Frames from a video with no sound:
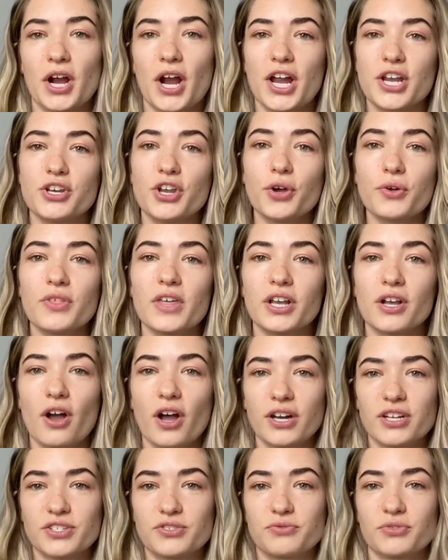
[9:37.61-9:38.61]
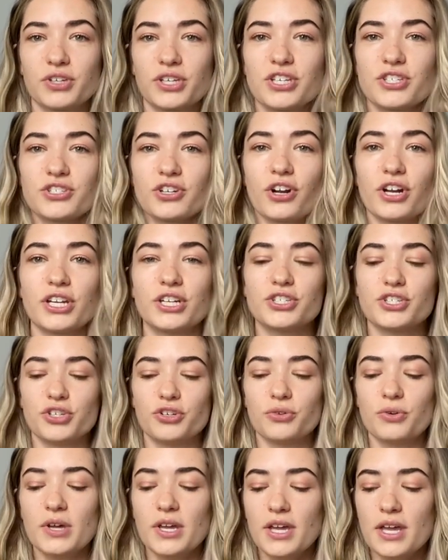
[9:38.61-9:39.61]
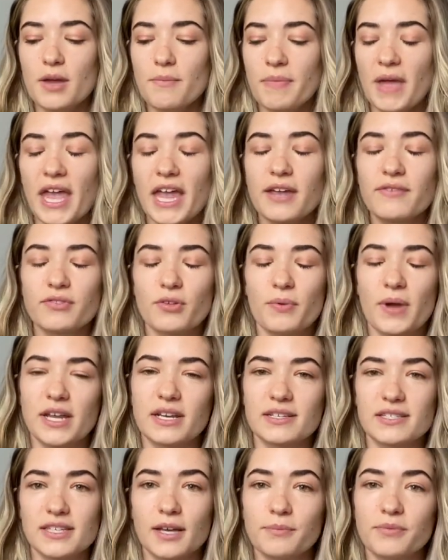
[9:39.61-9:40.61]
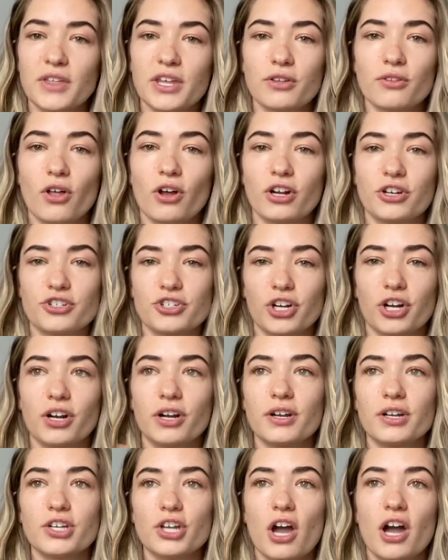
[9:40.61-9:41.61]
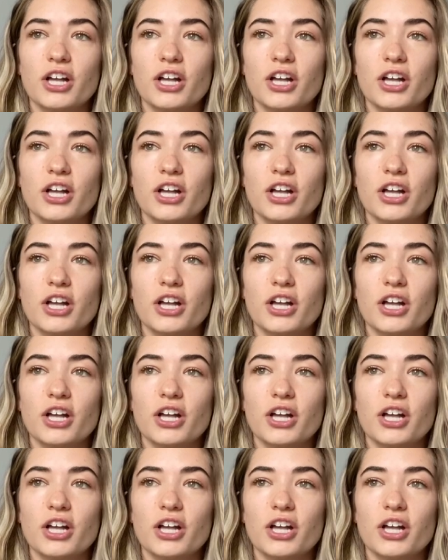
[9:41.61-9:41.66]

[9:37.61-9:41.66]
I know that God is really starting to pave the way to something larger.